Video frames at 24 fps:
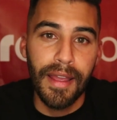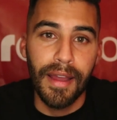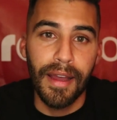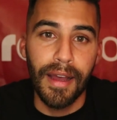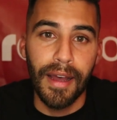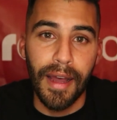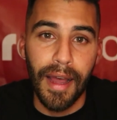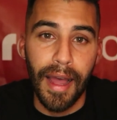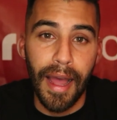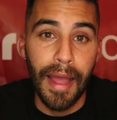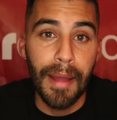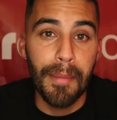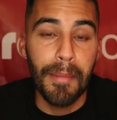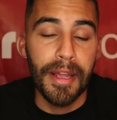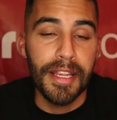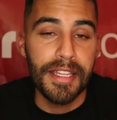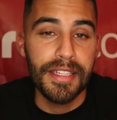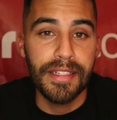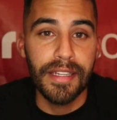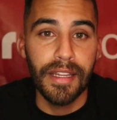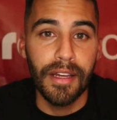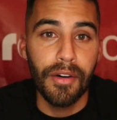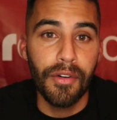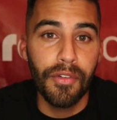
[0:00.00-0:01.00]
Uh, I
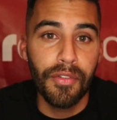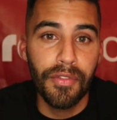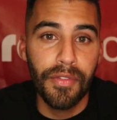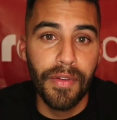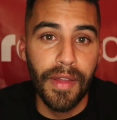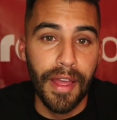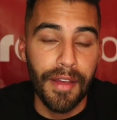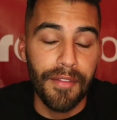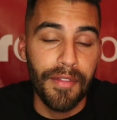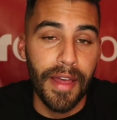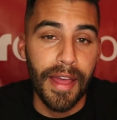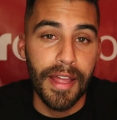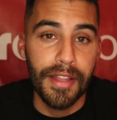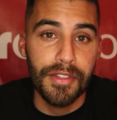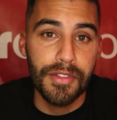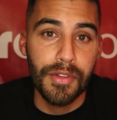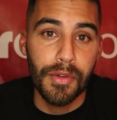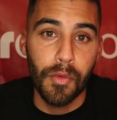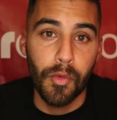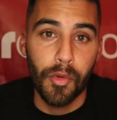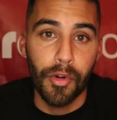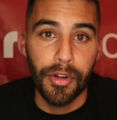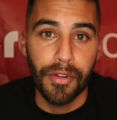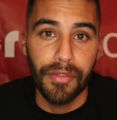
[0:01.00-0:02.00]
myself have had
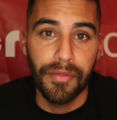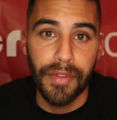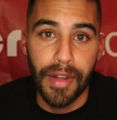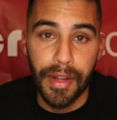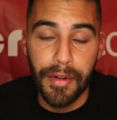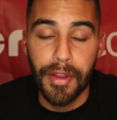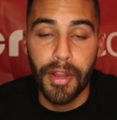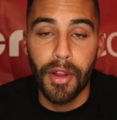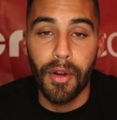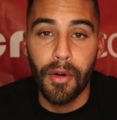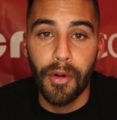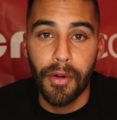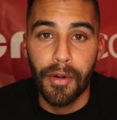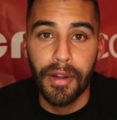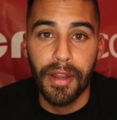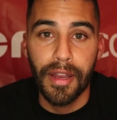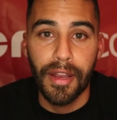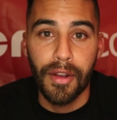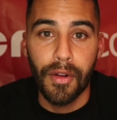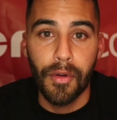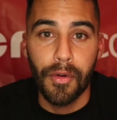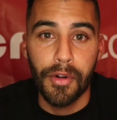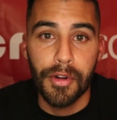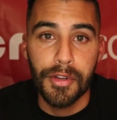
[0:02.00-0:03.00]
to work very hard
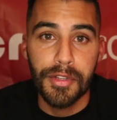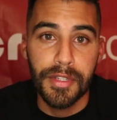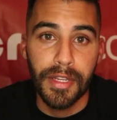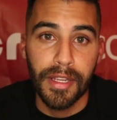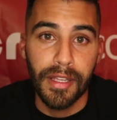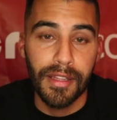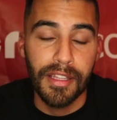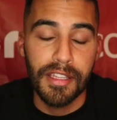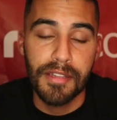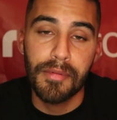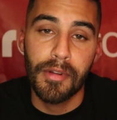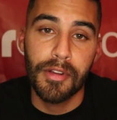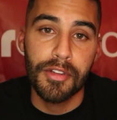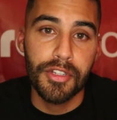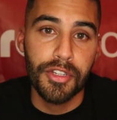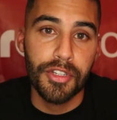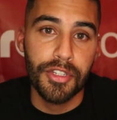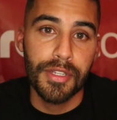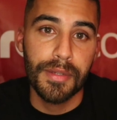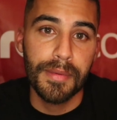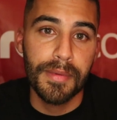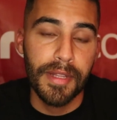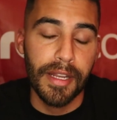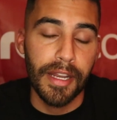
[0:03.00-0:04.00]
in order to get the
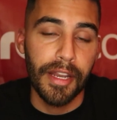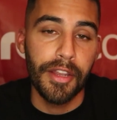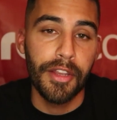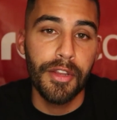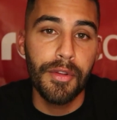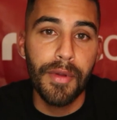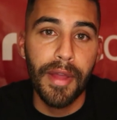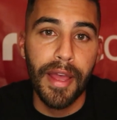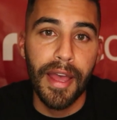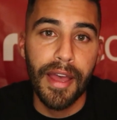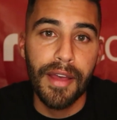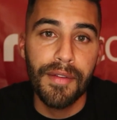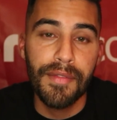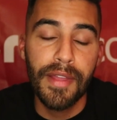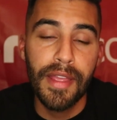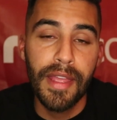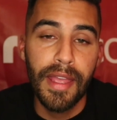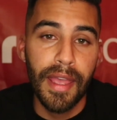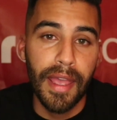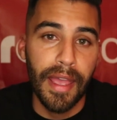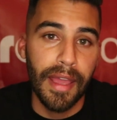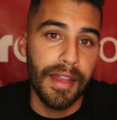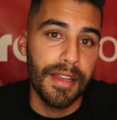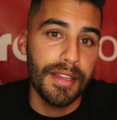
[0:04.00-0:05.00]
sponsorships that I do have,
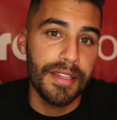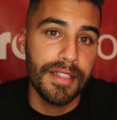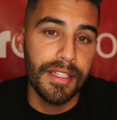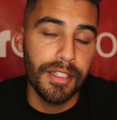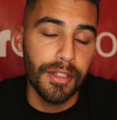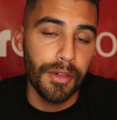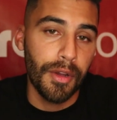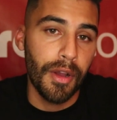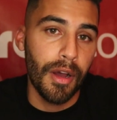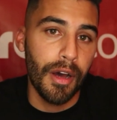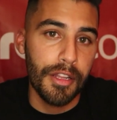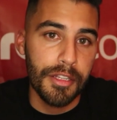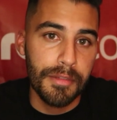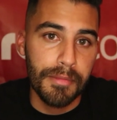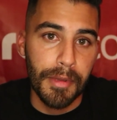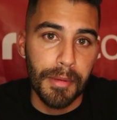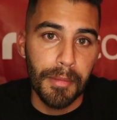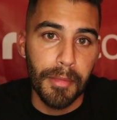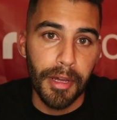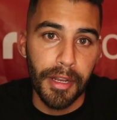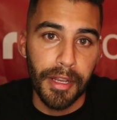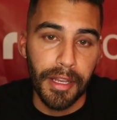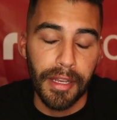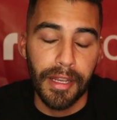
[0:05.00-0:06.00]
and it still costs me
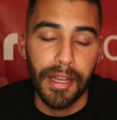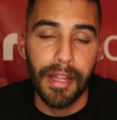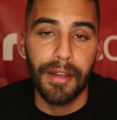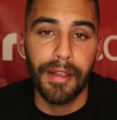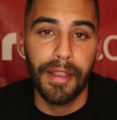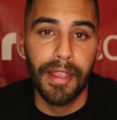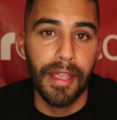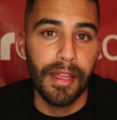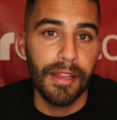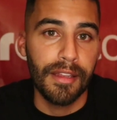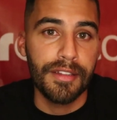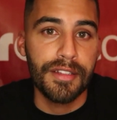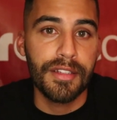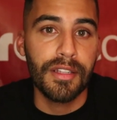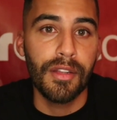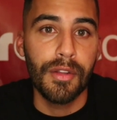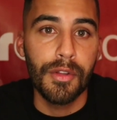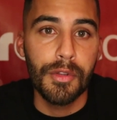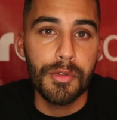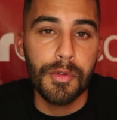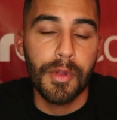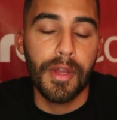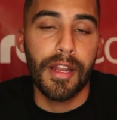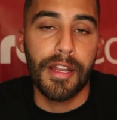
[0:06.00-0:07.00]
money. Now, I can't
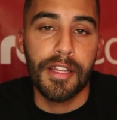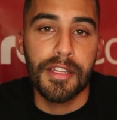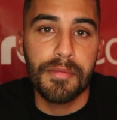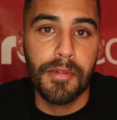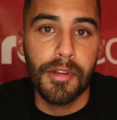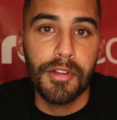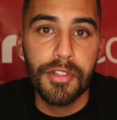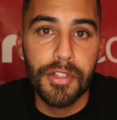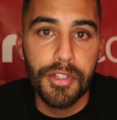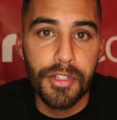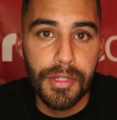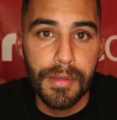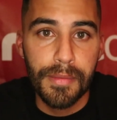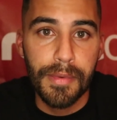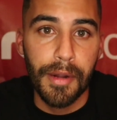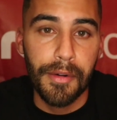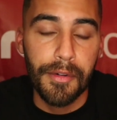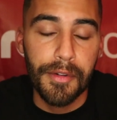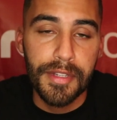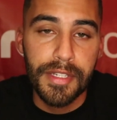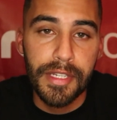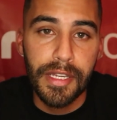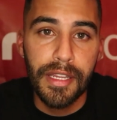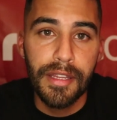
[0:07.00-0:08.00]
disclose what kind of sponsorship I
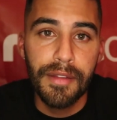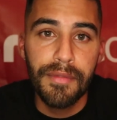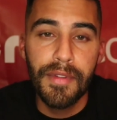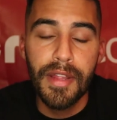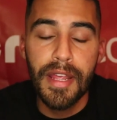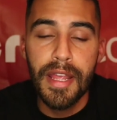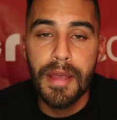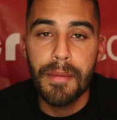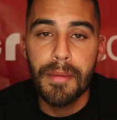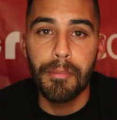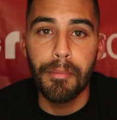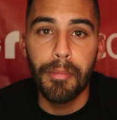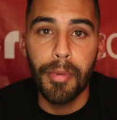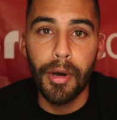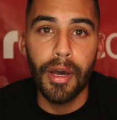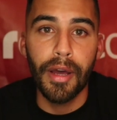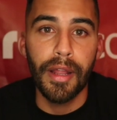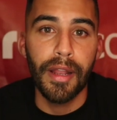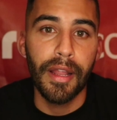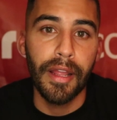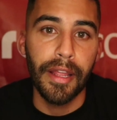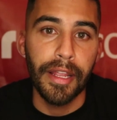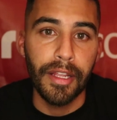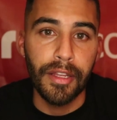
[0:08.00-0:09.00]
receive,
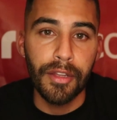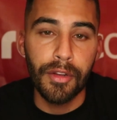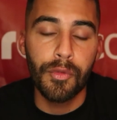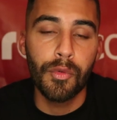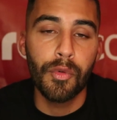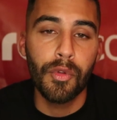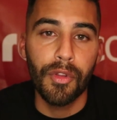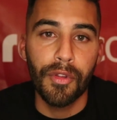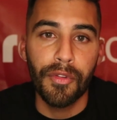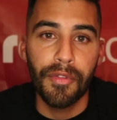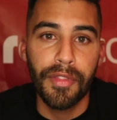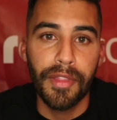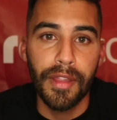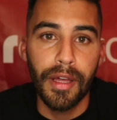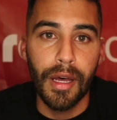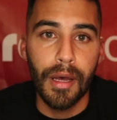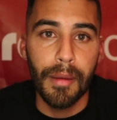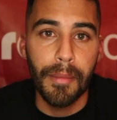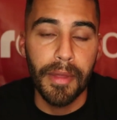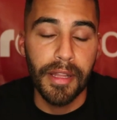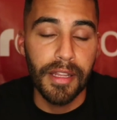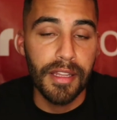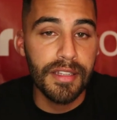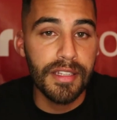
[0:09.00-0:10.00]
but a good rule of
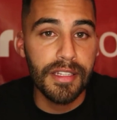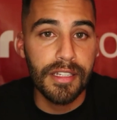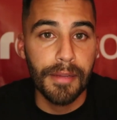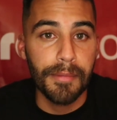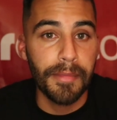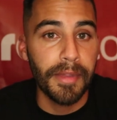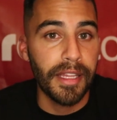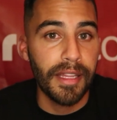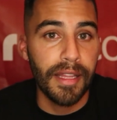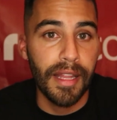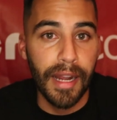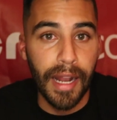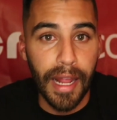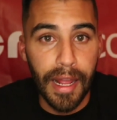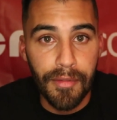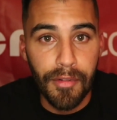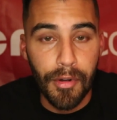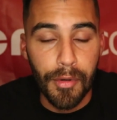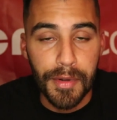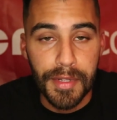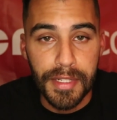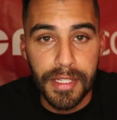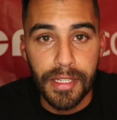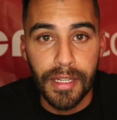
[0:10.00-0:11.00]
thumb, and this is something that I've
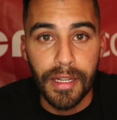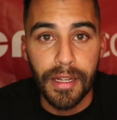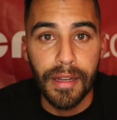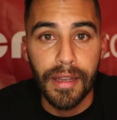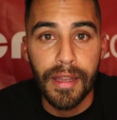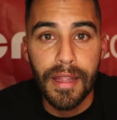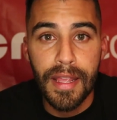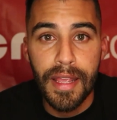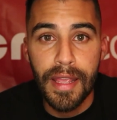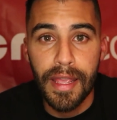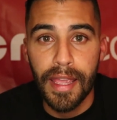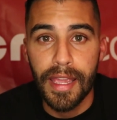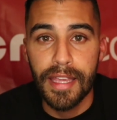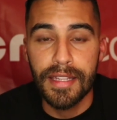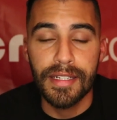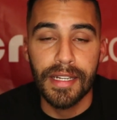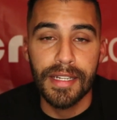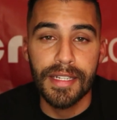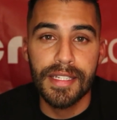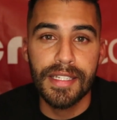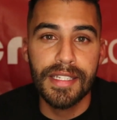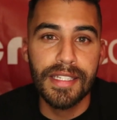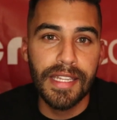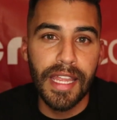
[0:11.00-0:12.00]
always done, is
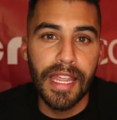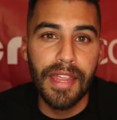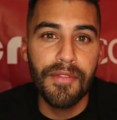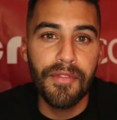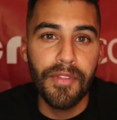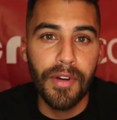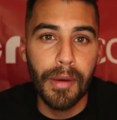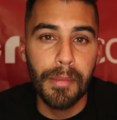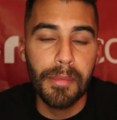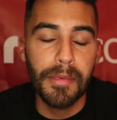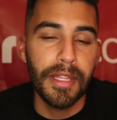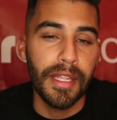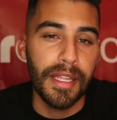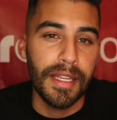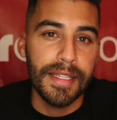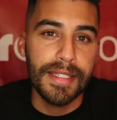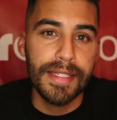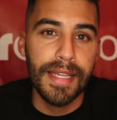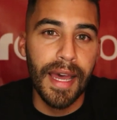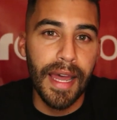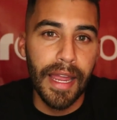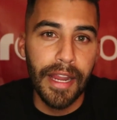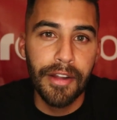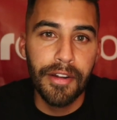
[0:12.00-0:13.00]
I save up the
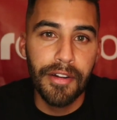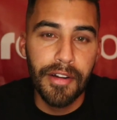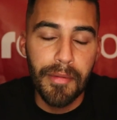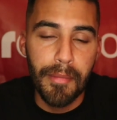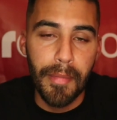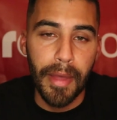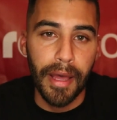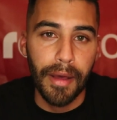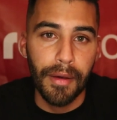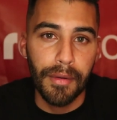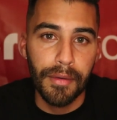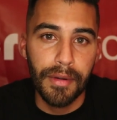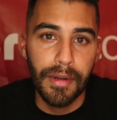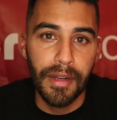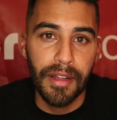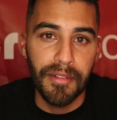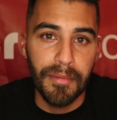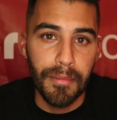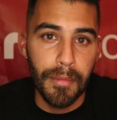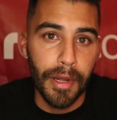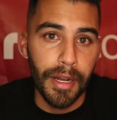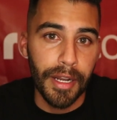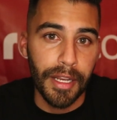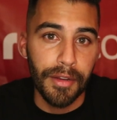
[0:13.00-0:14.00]
entire amount
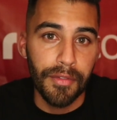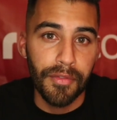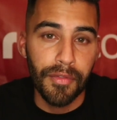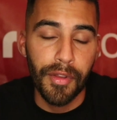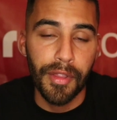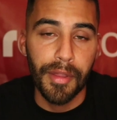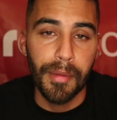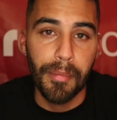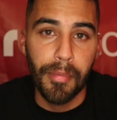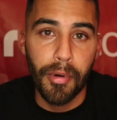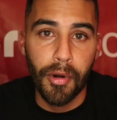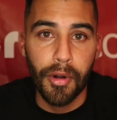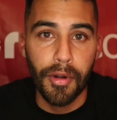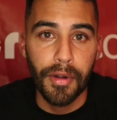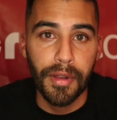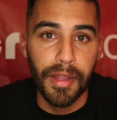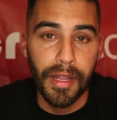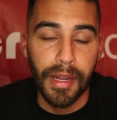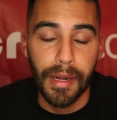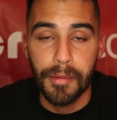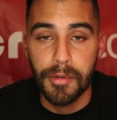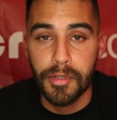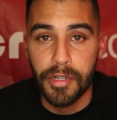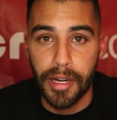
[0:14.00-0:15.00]
of money for the part
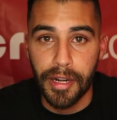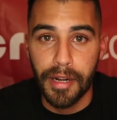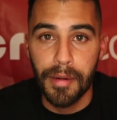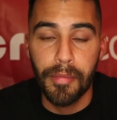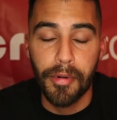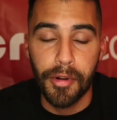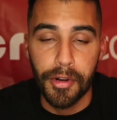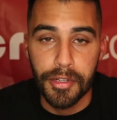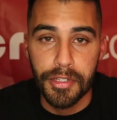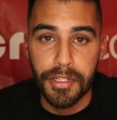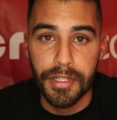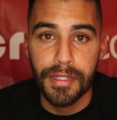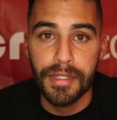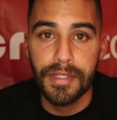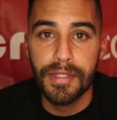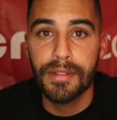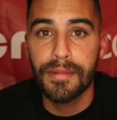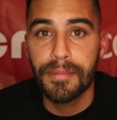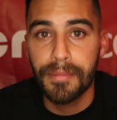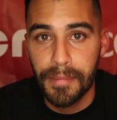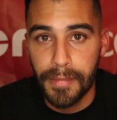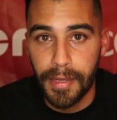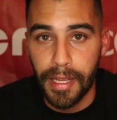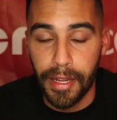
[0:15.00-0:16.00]
that I'm trying to purchase.
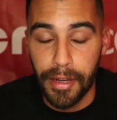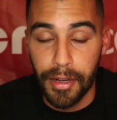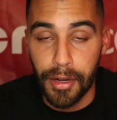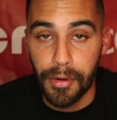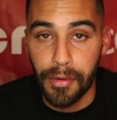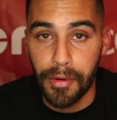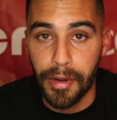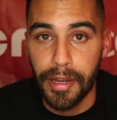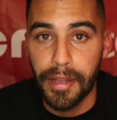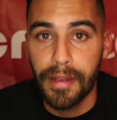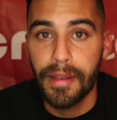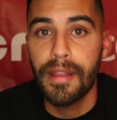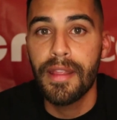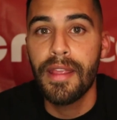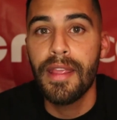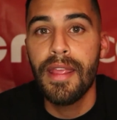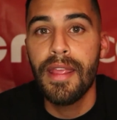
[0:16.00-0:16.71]
I know, right?